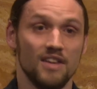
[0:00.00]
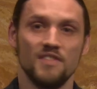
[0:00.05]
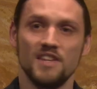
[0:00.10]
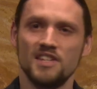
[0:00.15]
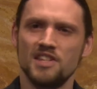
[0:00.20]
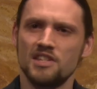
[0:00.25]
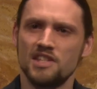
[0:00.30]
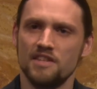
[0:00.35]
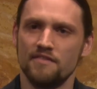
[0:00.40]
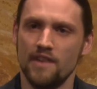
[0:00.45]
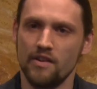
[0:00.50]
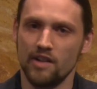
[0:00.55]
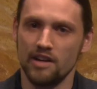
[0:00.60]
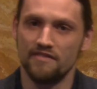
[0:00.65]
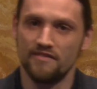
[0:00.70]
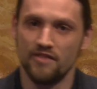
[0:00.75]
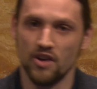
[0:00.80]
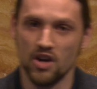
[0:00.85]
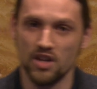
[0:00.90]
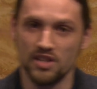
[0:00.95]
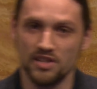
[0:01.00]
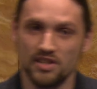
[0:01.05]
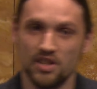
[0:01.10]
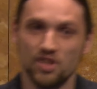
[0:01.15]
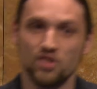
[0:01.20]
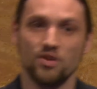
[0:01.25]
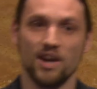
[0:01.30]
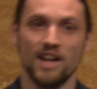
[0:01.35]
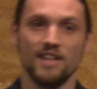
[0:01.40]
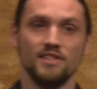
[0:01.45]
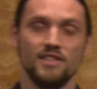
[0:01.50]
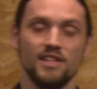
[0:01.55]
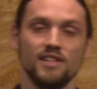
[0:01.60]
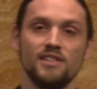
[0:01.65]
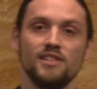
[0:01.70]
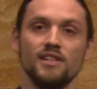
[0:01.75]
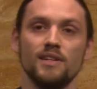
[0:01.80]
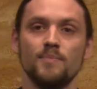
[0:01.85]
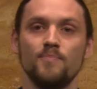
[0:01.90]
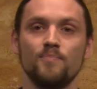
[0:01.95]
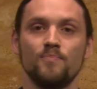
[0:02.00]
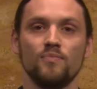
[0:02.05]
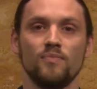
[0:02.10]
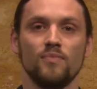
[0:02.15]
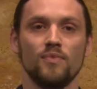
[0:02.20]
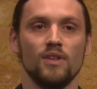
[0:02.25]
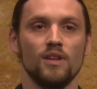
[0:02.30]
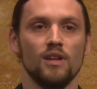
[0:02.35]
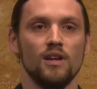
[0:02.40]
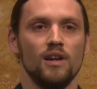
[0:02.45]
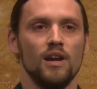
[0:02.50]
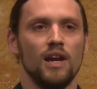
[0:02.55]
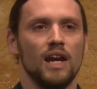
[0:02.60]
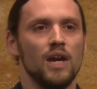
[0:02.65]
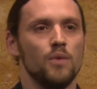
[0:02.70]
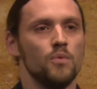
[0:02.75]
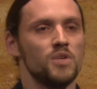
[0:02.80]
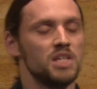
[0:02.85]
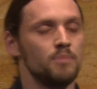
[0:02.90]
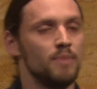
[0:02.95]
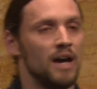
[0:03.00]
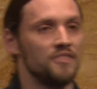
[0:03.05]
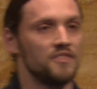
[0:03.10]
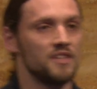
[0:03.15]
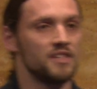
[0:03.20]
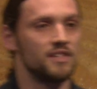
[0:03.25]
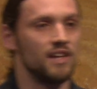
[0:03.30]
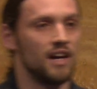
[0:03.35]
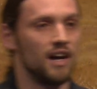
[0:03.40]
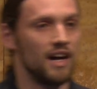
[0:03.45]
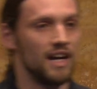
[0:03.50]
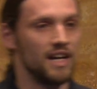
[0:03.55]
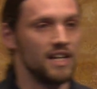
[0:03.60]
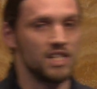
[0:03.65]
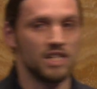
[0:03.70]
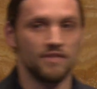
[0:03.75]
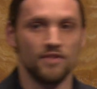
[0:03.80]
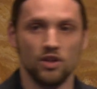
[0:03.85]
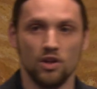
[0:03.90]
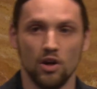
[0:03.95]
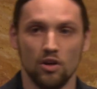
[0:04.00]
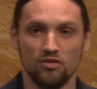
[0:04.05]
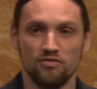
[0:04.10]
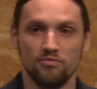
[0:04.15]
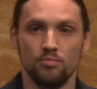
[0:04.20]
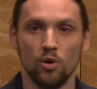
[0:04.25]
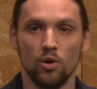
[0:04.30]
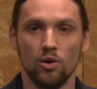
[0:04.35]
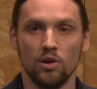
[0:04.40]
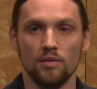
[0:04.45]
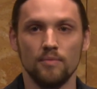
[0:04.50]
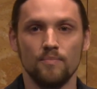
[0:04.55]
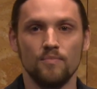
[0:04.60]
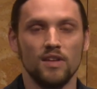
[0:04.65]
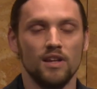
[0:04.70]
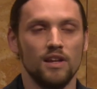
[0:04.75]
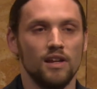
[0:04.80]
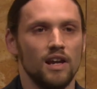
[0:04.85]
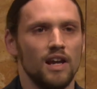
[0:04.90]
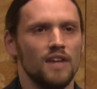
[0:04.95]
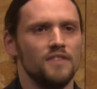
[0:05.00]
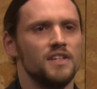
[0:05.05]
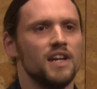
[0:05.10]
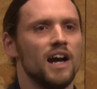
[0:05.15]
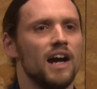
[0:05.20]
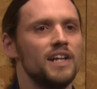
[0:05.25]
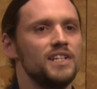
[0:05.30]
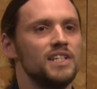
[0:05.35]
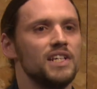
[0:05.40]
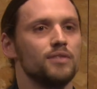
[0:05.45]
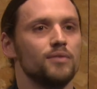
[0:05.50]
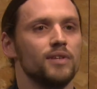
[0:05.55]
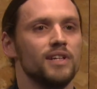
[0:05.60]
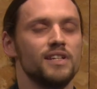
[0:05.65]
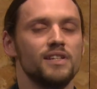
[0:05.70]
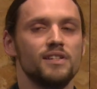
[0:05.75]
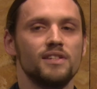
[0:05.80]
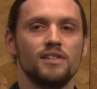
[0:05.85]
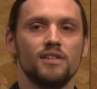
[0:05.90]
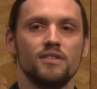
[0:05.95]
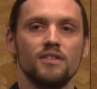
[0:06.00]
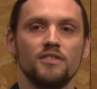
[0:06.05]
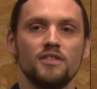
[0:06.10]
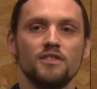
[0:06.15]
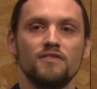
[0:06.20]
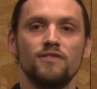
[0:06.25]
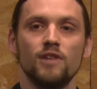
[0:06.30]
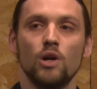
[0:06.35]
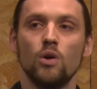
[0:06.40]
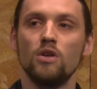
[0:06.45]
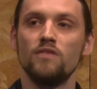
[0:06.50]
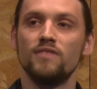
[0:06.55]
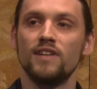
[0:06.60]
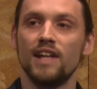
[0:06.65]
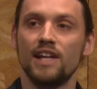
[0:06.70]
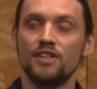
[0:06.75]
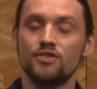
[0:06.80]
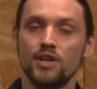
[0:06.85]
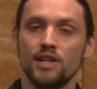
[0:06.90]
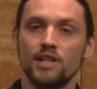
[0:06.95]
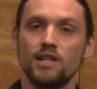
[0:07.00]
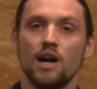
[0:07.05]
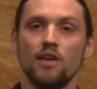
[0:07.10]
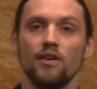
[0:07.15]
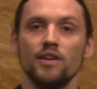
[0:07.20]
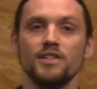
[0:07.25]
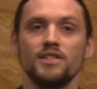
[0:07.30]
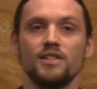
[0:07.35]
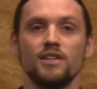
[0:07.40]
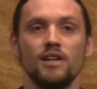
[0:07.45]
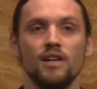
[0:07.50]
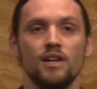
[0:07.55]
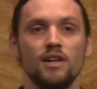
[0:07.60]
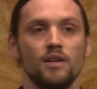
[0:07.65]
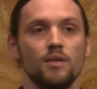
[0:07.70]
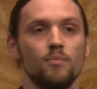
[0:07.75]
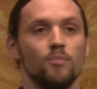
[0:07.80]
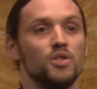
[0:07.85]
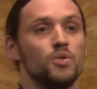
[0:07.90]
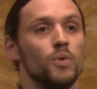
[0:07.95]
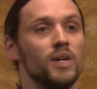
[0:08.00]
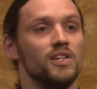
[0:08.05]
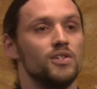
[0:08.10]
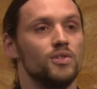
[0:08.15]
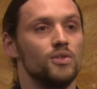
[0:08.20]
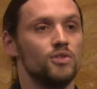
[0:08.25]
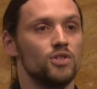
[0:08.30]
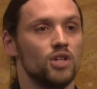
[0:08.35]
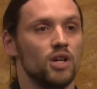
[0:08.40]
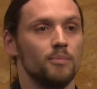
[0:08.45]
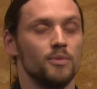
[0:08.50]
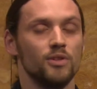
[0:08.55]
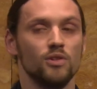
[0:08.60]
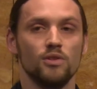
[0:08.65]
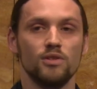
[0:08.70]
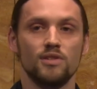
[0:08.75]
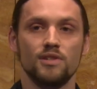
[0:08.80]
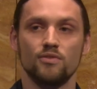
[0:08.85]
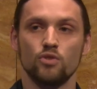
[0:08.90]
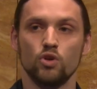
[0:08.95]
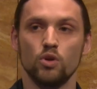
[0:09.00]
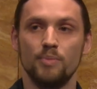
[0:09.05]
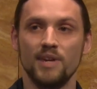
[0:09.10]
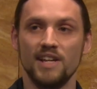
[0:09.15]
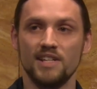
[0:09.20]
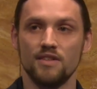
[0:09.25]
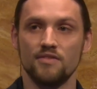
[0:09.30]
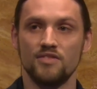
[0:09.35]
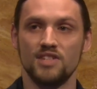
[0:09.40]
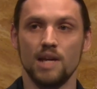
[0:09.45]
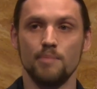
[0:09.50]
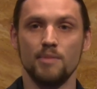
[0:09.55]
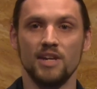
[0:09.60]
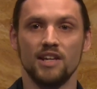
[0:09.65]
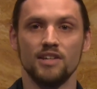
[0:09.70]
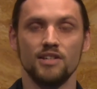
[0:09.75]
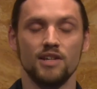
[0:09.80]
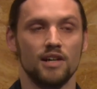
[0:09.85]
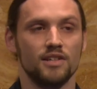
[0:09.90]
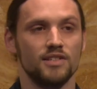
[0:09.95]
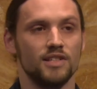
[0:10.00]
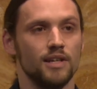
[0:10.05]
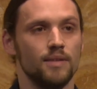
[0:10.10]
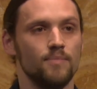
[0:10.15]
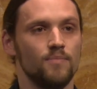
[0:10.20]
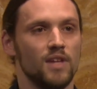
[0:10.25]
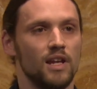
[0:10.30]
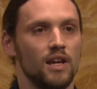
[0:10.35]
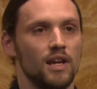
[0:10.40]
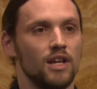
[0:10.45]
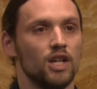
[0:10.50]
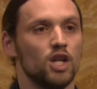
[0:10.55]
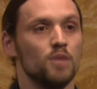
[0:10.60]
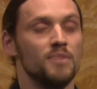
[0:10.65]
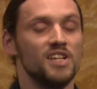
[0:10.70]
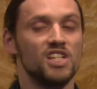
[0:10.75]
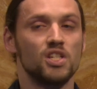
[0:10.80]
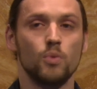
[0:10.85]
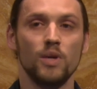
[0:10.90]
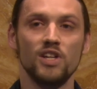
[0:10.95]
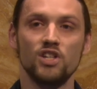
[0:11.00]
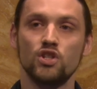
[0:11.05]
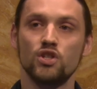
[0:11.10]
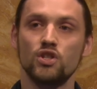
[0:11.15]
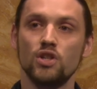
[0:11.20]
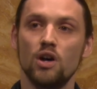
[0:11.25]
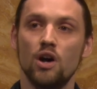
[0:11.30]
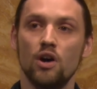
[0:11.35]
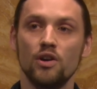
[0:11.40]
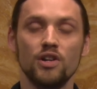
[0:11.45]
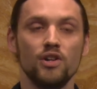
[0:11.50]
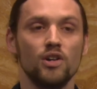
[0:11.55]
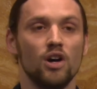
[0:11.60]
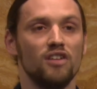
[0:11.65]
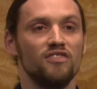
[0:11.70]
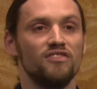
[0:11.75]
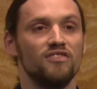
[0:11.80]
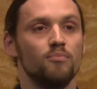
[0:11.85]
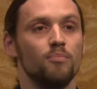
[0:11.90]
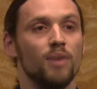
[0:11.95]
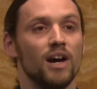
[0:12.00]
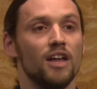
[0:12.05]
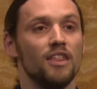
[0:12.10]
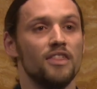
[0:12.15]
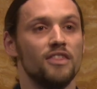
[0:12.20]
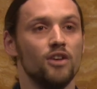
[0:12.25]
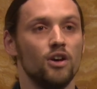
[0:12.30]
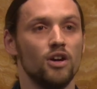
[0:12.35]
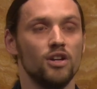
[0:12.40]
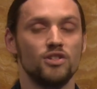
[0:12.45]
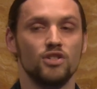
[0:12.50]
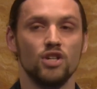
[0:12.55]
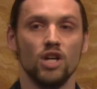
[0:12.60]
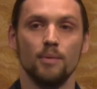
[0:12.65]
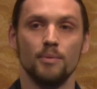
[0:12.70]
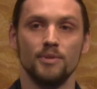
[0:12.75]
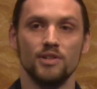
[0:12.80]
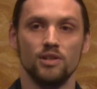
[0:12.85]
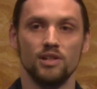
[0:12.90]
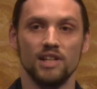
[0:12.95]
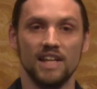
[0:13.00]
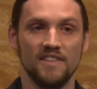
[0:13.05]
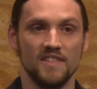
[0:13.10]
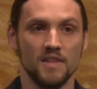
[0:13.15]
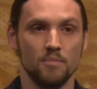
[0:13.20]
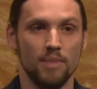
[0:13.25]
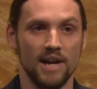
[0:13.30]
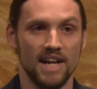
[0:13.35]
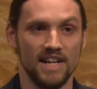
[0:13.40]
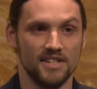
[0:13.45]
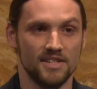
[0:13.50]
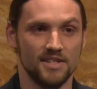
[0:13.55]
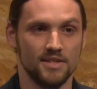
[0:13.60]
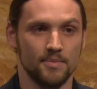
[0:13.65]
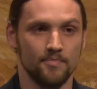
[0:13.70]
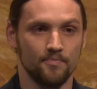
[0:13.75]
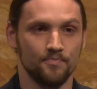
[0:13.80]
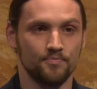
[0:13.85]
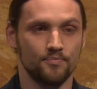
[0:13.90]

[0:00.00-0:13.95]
This is the very first transistor. It was about the size of a golf ball, and the idea is that the flow of electric current between two terminals through a piece of semiconductor can be switched on and off by a third terminal in the base.